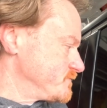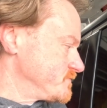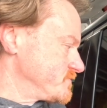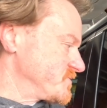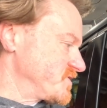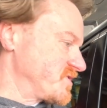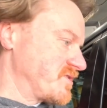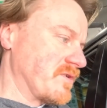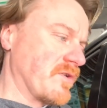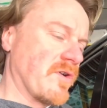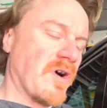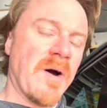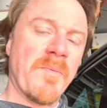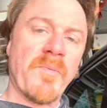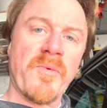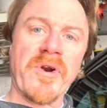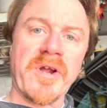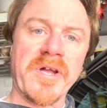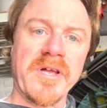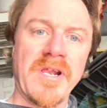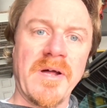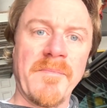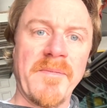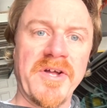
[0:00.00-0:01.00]
So I'm
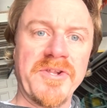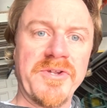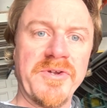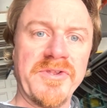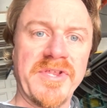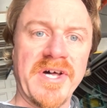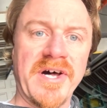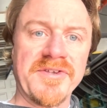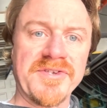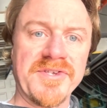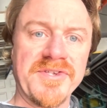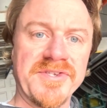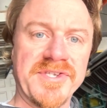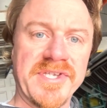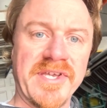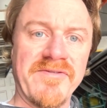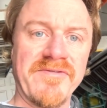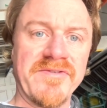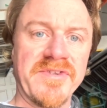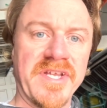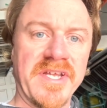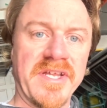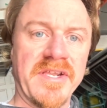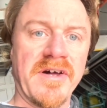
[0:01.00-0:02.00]
working on my
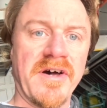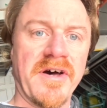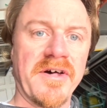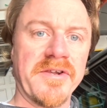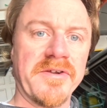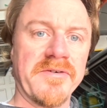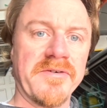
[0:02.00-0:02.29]
2017 Honda